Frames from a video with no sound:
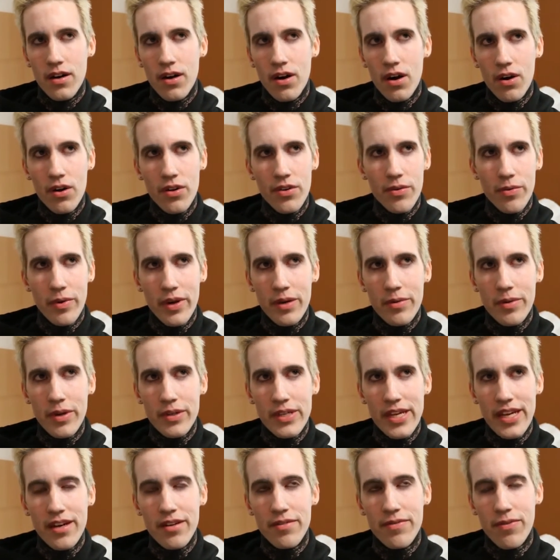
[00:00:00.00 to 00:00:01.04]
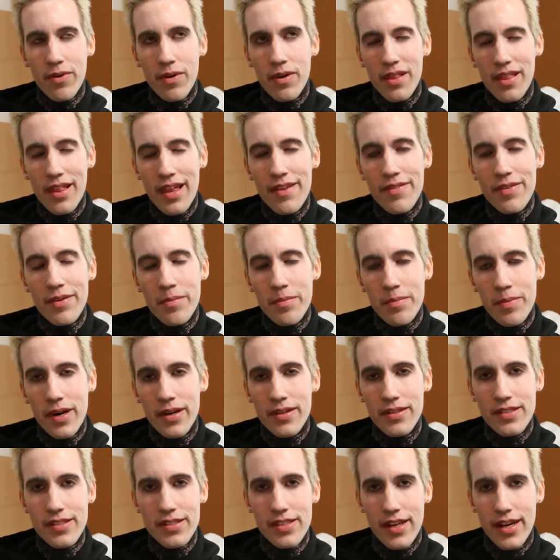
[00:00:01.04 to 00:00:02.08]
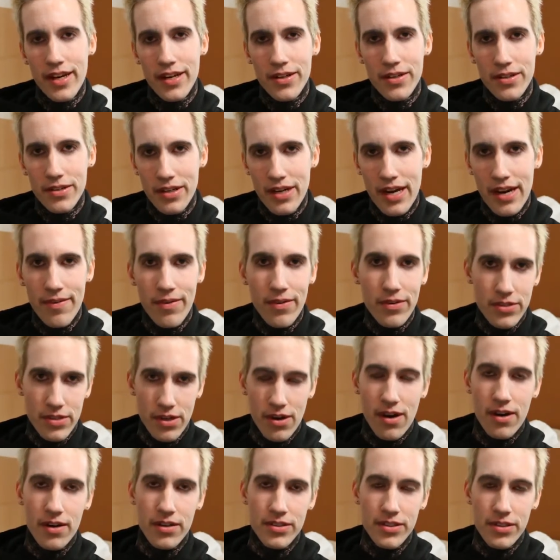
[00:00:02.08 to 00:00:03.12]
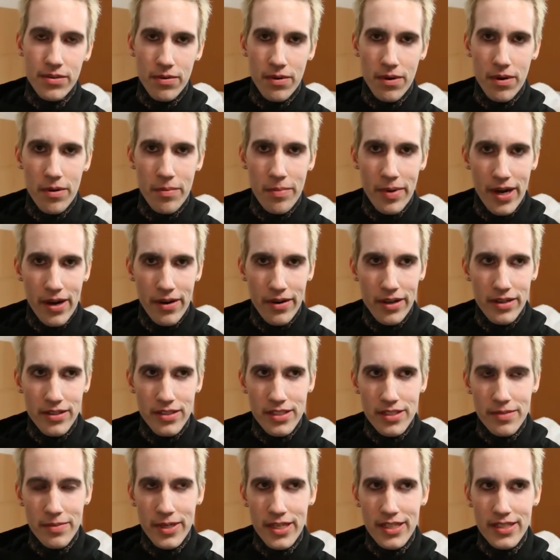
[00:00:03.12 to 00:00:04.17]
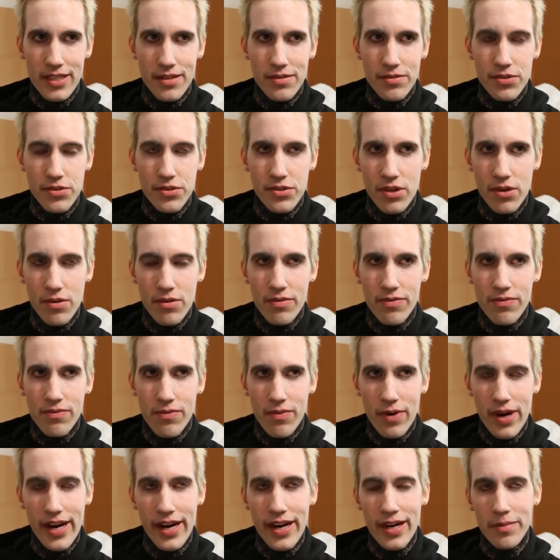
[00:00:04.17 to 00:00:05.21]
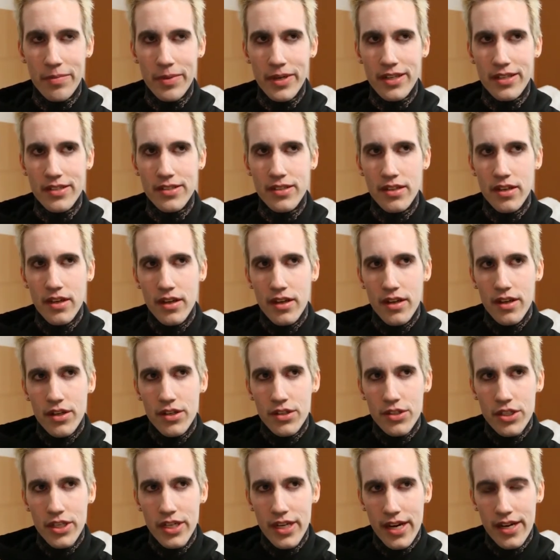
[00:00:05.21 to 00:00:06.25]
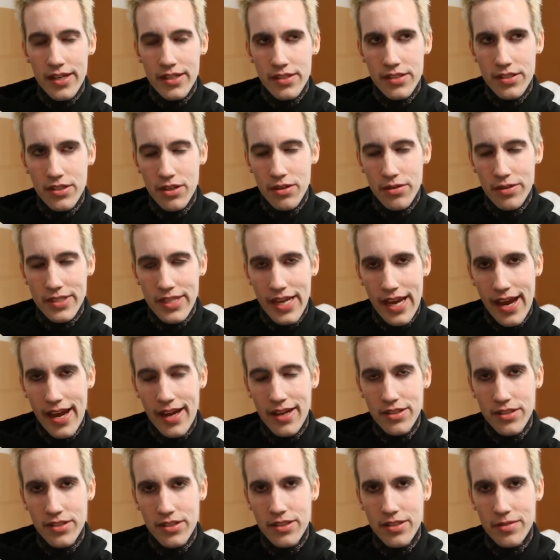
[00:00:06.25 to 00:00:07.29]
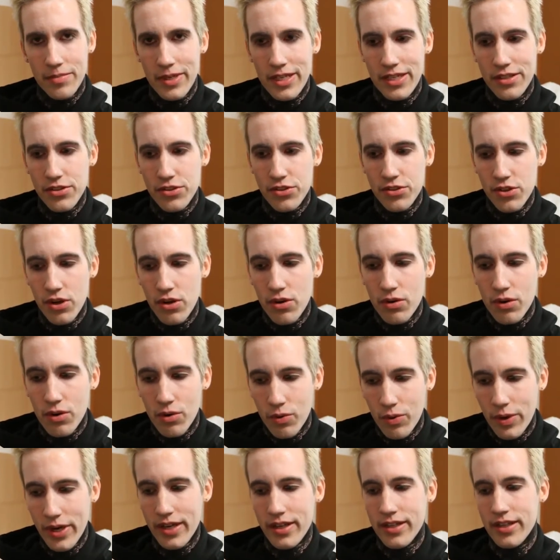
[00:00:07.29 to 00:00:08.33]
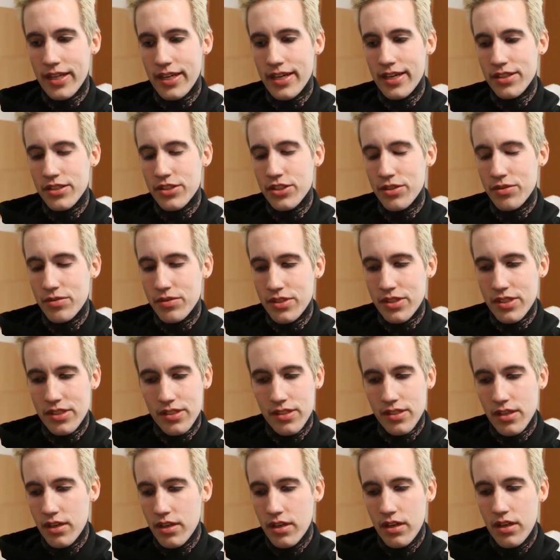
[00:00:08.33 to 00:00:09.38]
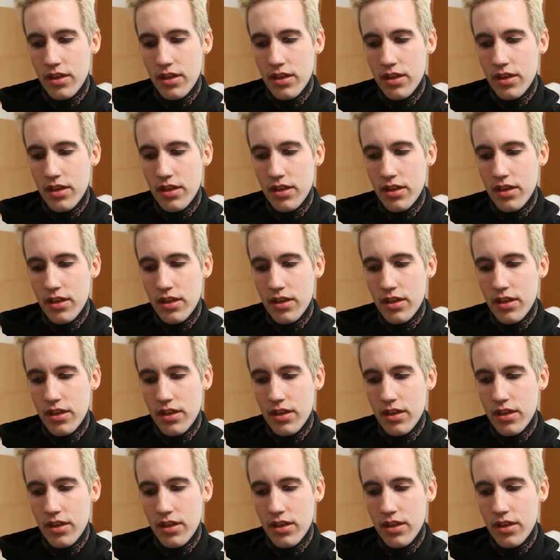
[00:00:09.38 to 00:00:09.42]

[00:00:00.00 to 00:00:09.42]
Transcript: All the way, we dated for 11 months, and I could never talk to her about it just because I was so afraid, because she got so attached to me so quickly. She was just,